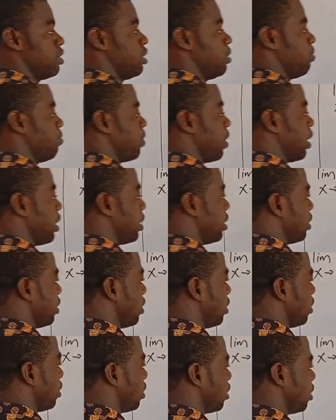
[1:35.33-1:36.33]

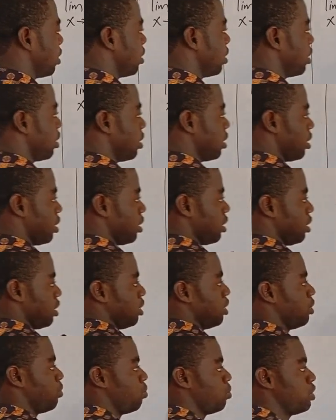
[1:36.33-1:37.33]
Divide,
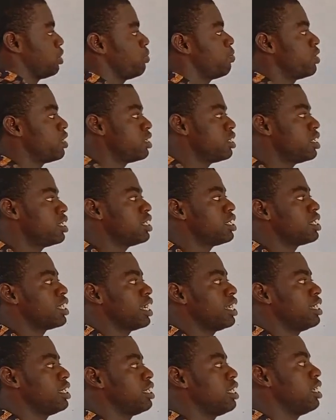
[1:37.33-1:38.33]
if we differentiate
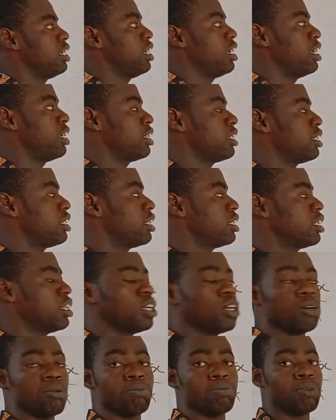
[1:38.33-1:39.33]
sine
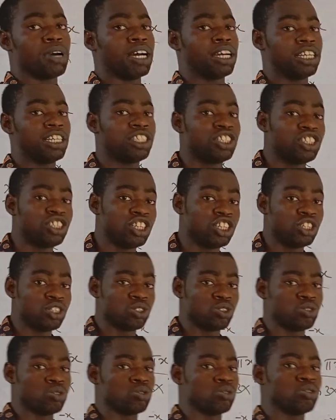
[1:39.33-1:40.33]
3x by
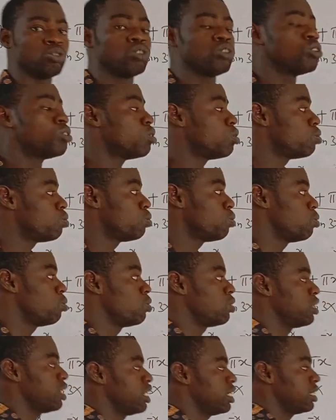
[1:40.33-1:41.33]
chains rule,
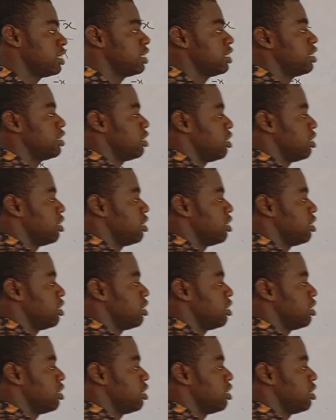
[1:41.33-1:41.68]
we'll get